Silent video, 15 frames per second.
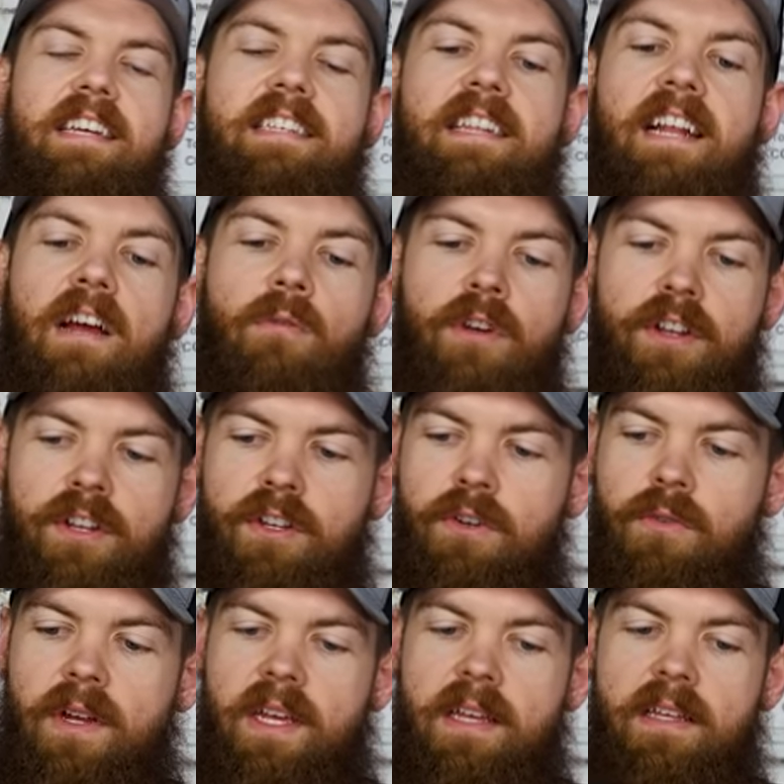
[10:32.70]
test that I want to
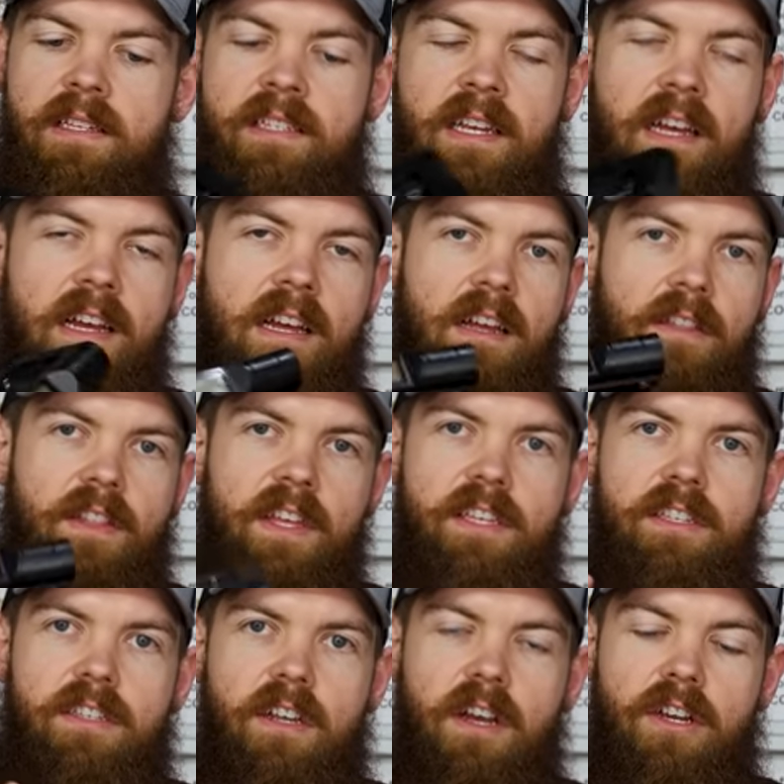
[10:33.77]
do is
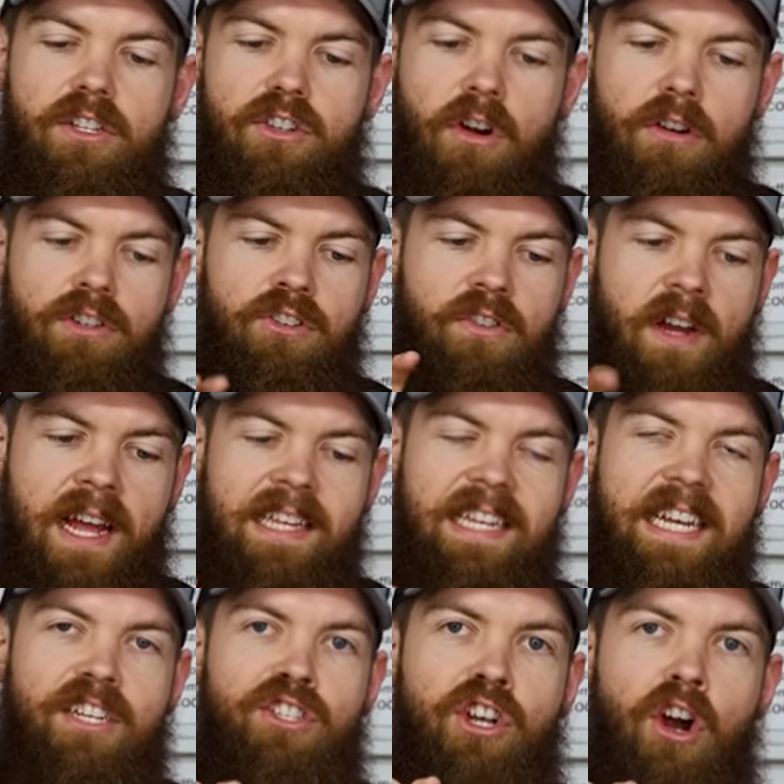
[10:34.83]
this charger has
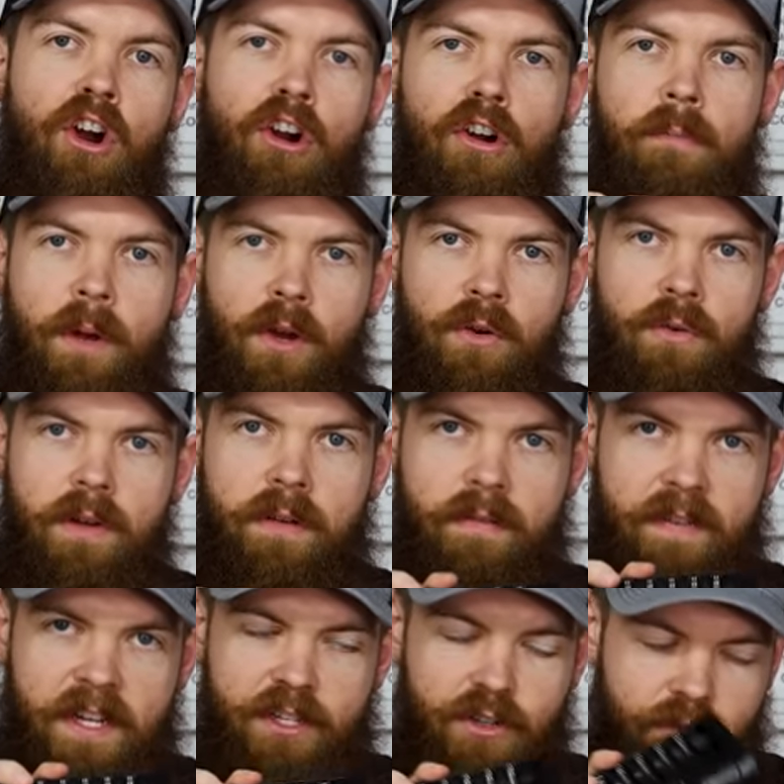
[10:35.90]
a turbo
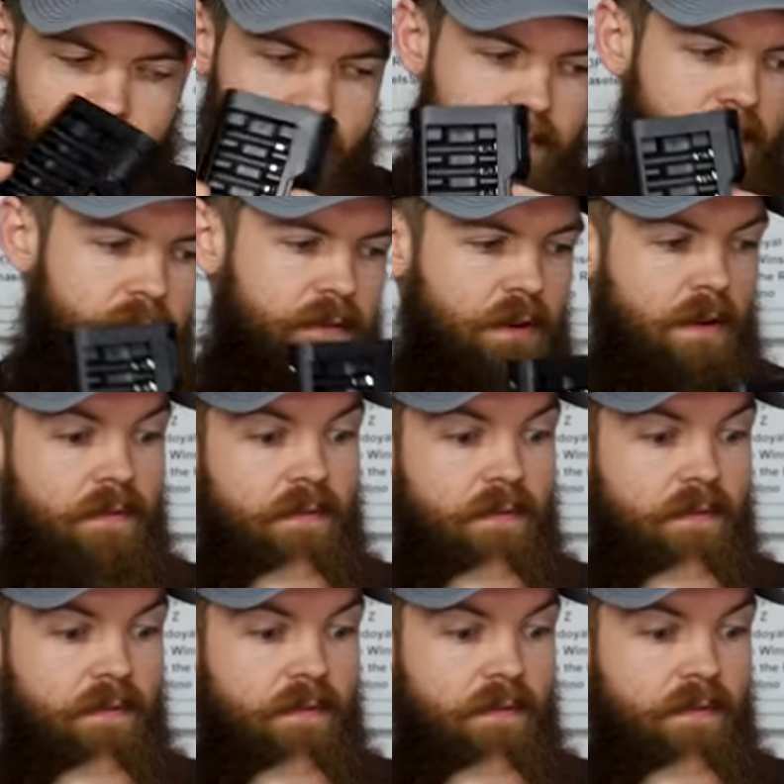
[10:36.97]
feature for